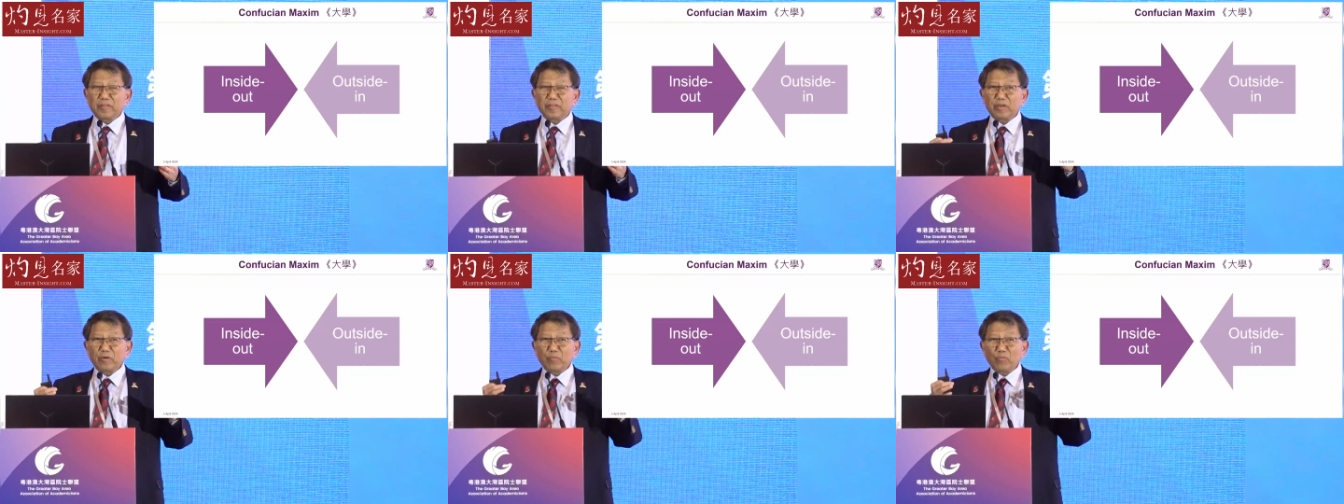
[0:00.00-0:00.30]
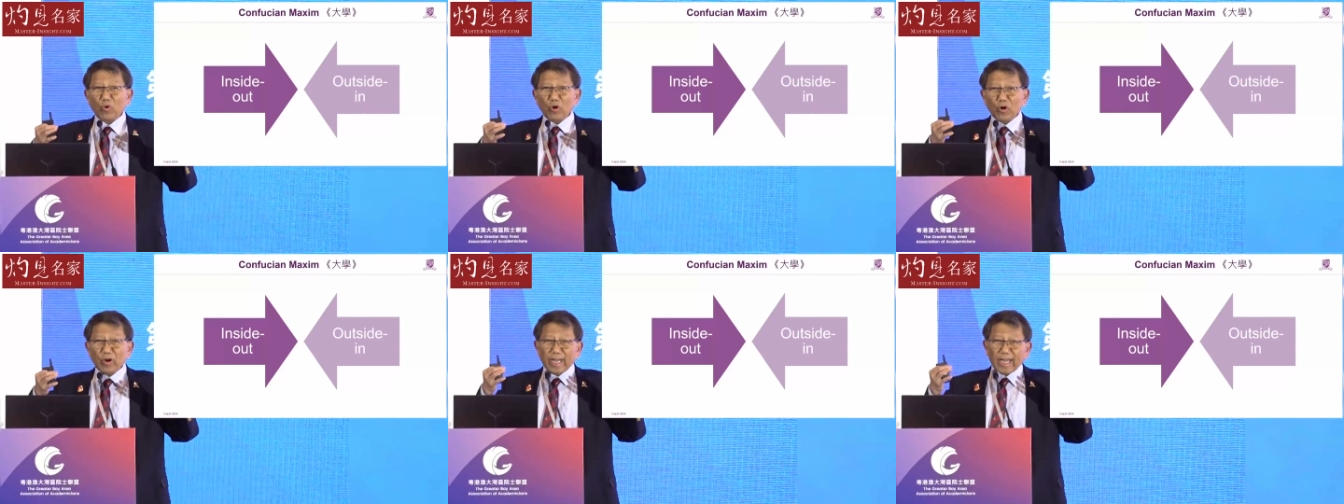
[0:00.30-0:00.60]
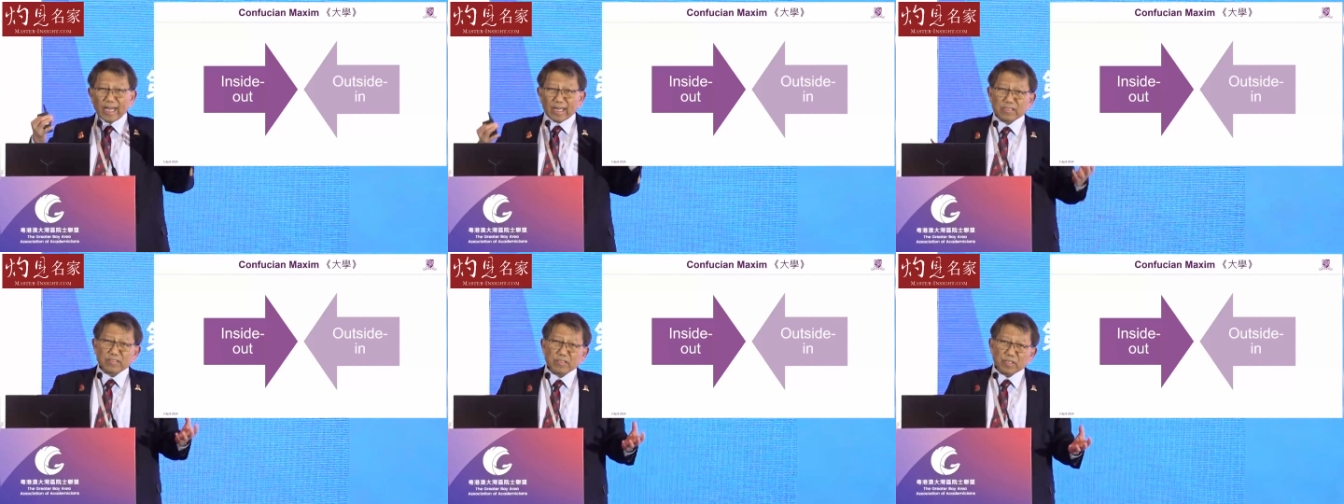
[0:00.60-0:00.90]
the more
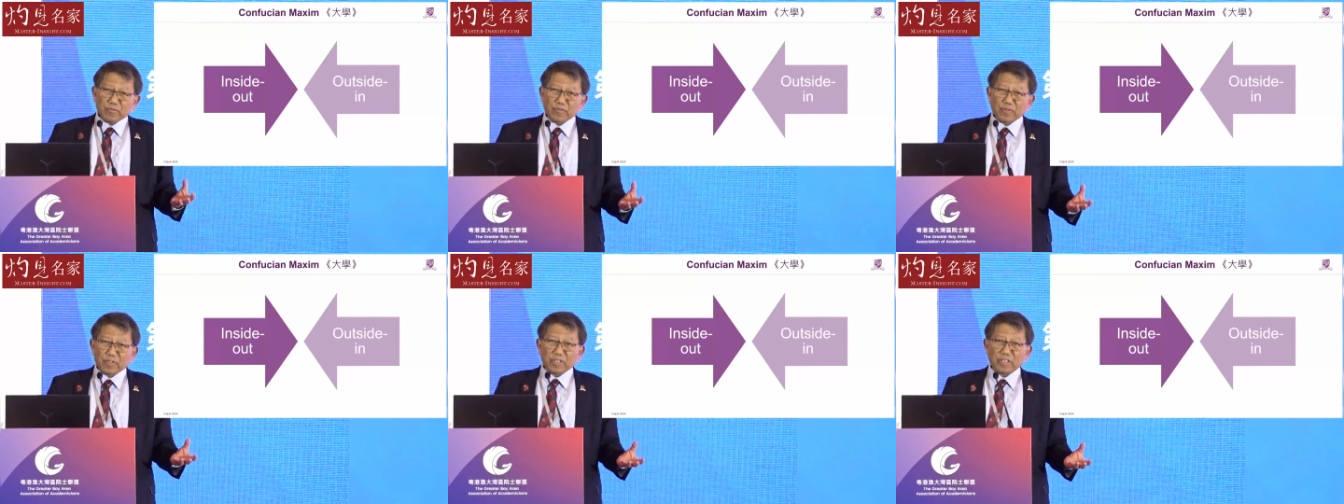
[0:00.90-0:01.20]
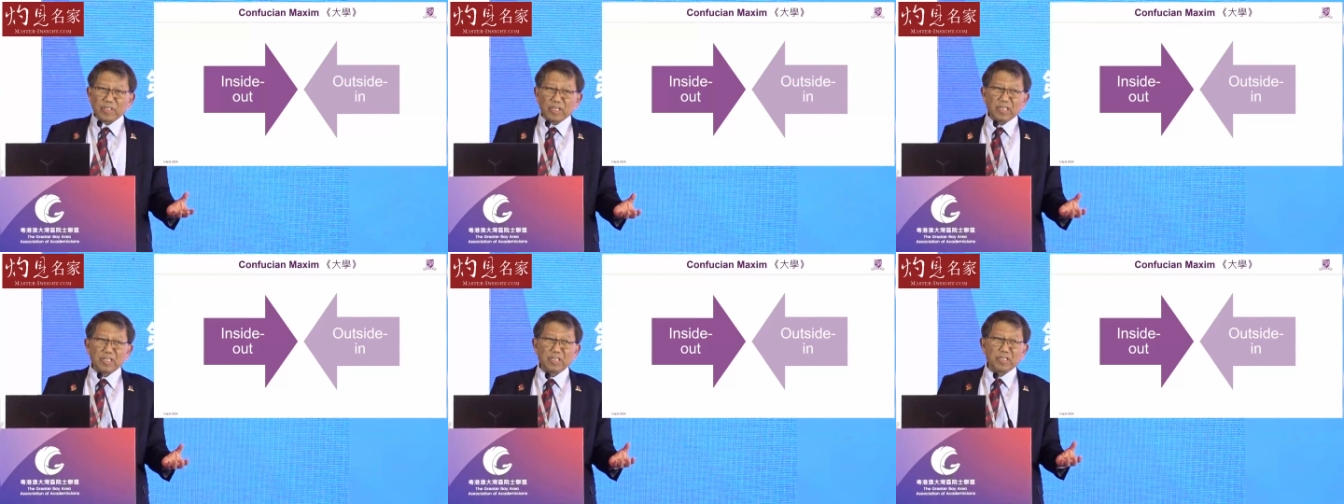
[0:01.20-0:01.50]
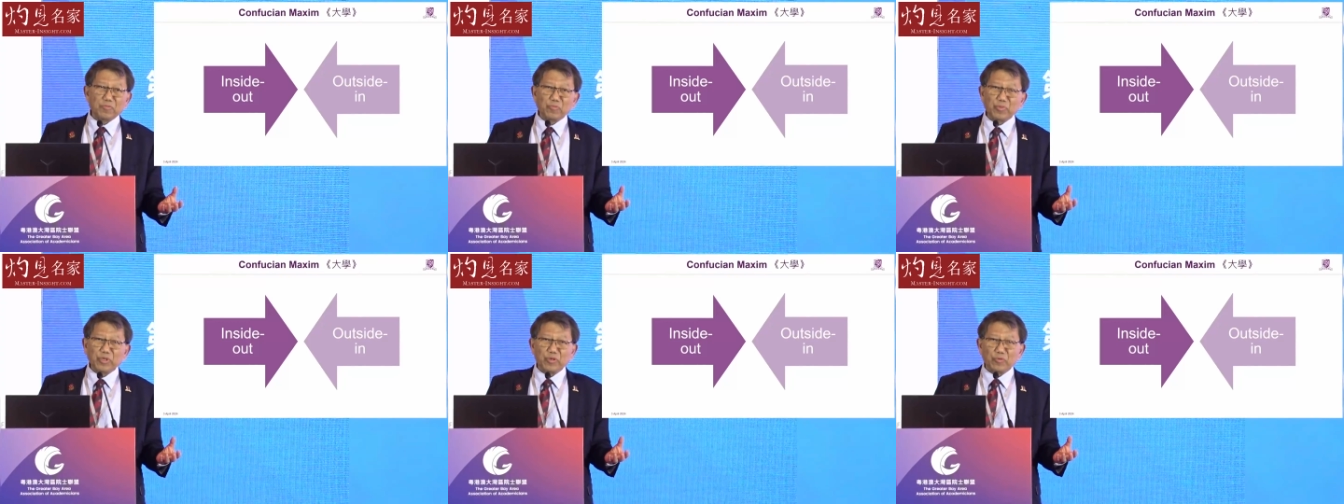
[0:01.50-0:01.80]
actively
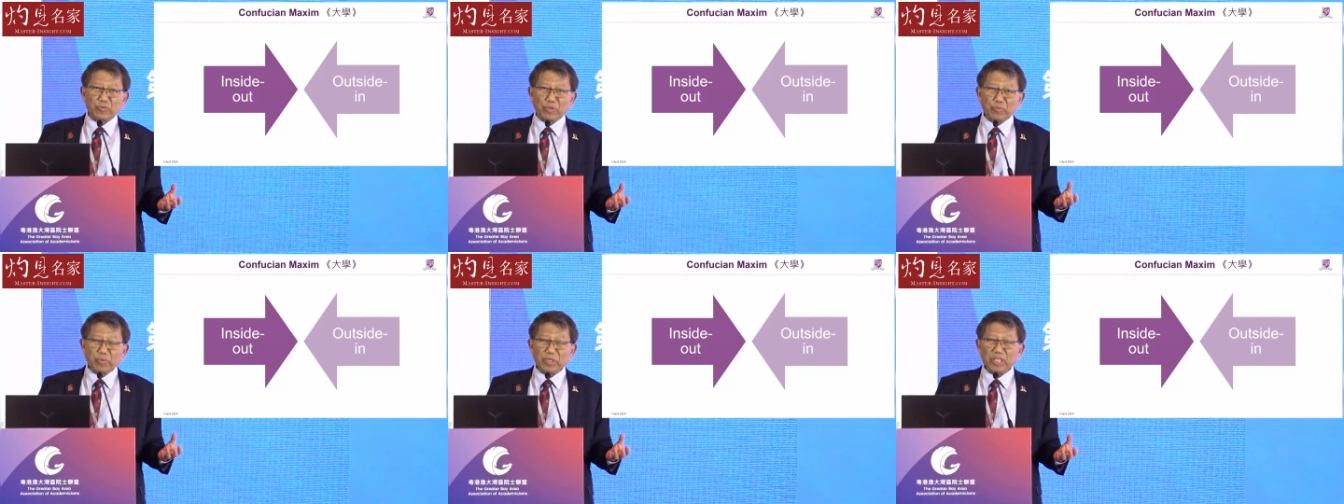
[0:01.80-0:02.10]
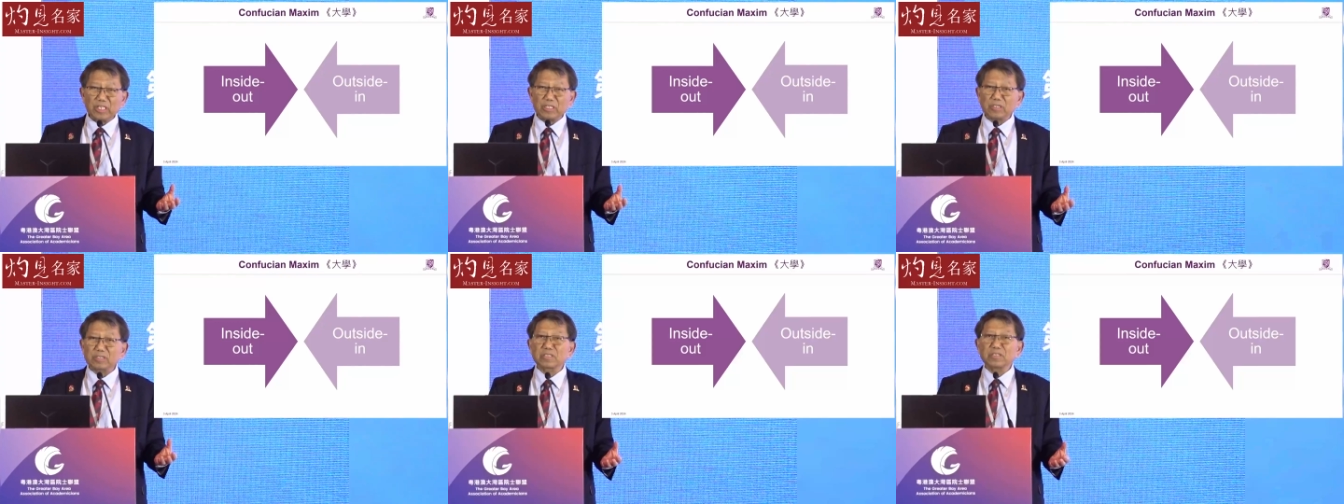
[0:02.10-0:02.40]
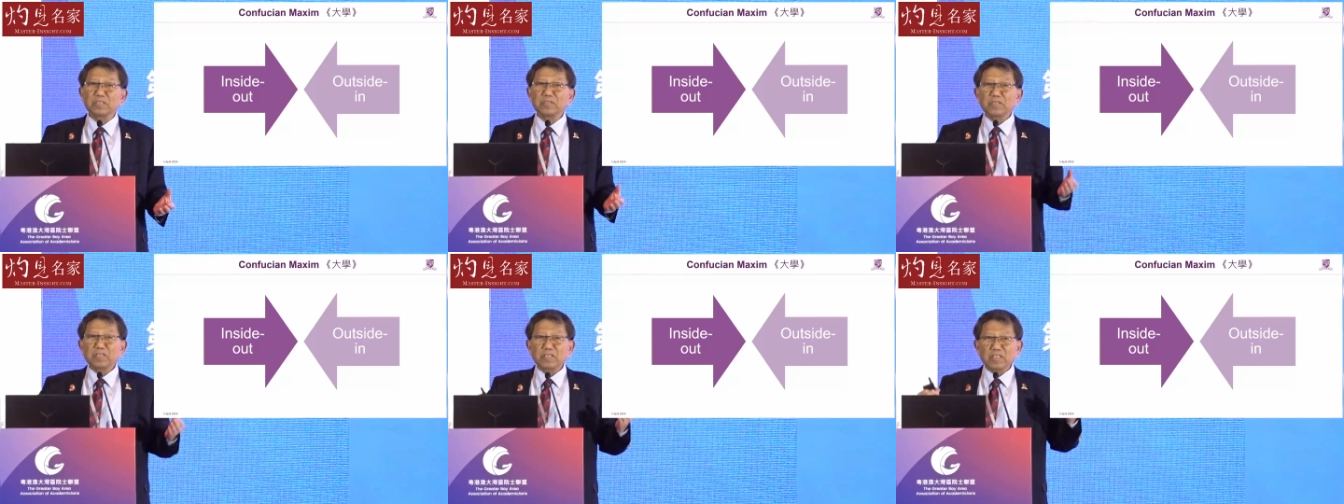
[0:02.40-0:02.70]
it
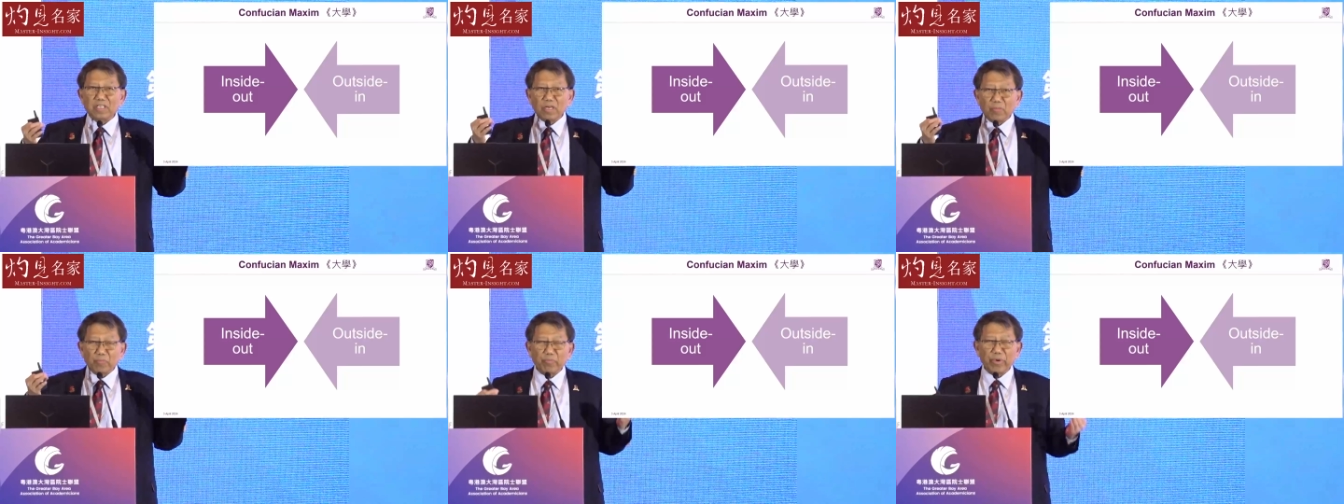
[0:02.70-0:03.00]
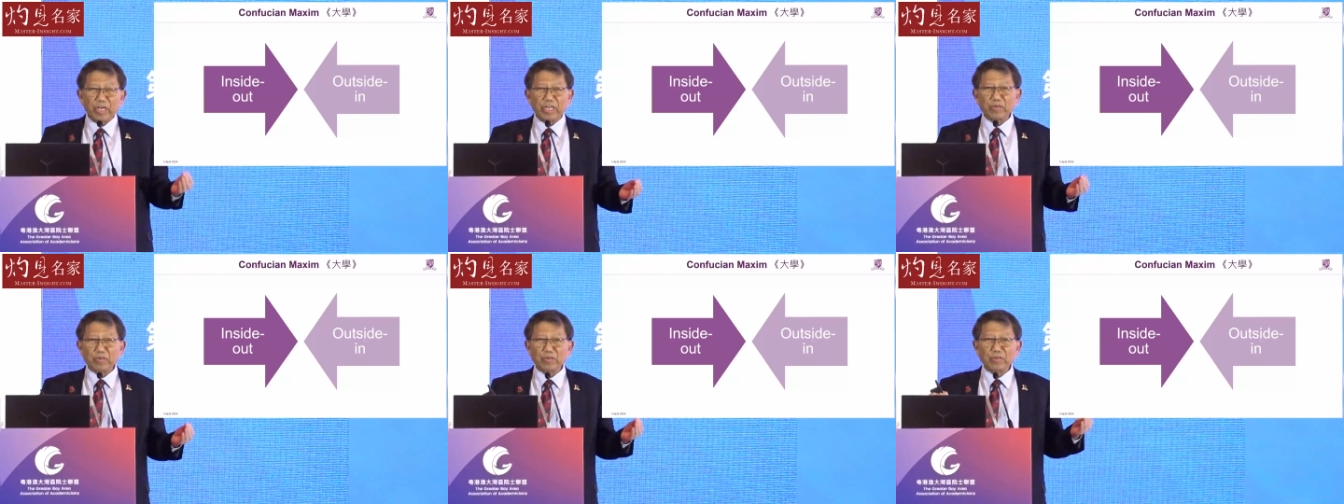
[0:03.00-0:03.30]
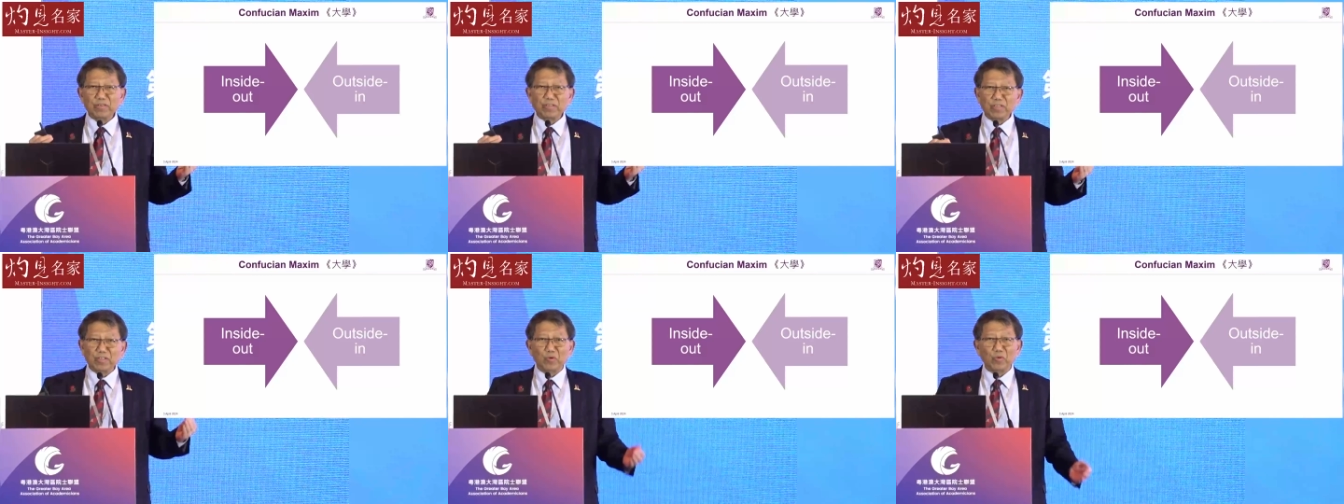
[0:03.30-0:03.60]
repeats, the
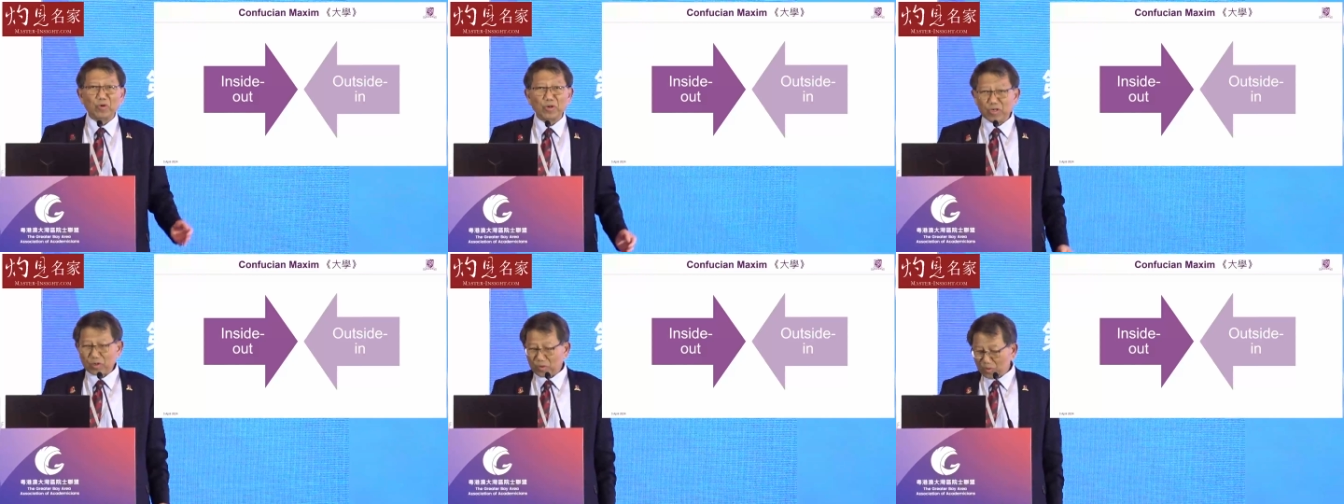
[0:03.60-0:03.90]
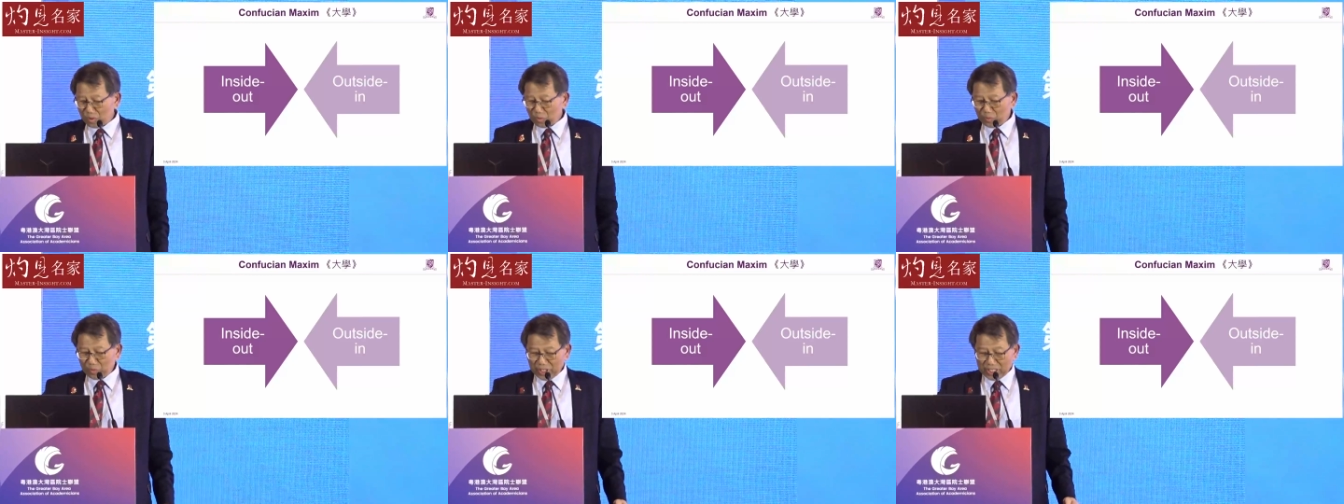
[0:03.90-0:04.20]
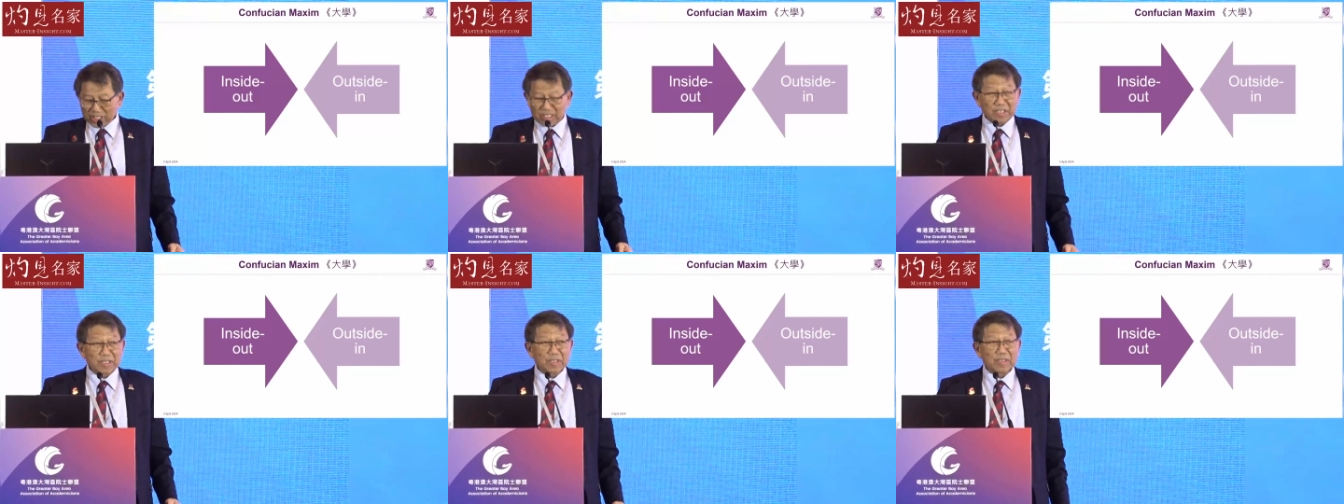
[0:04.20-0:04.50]
better the world will
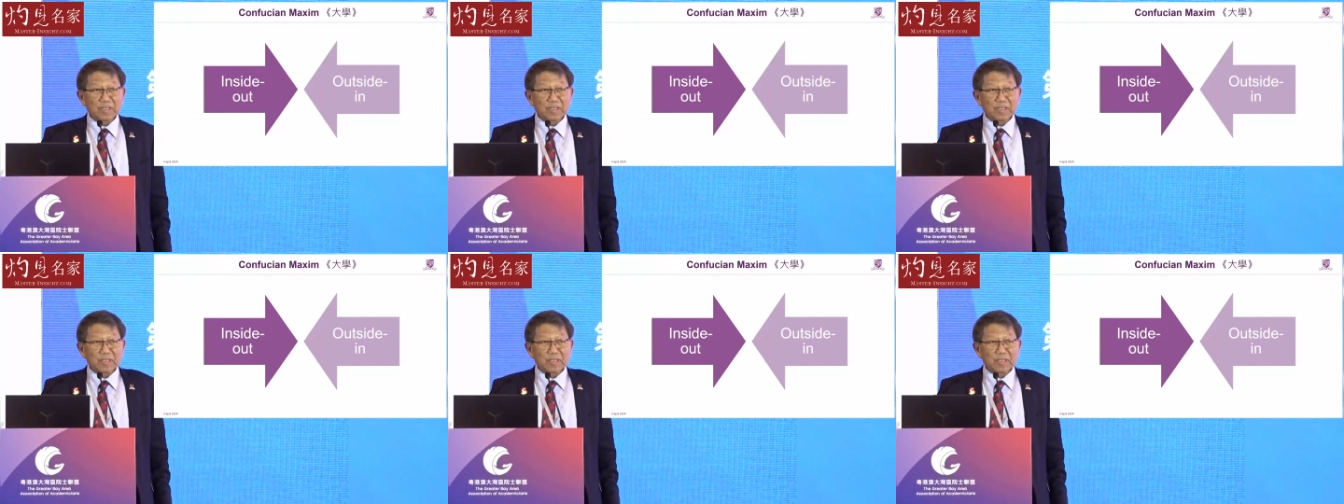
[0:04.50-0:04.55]
be.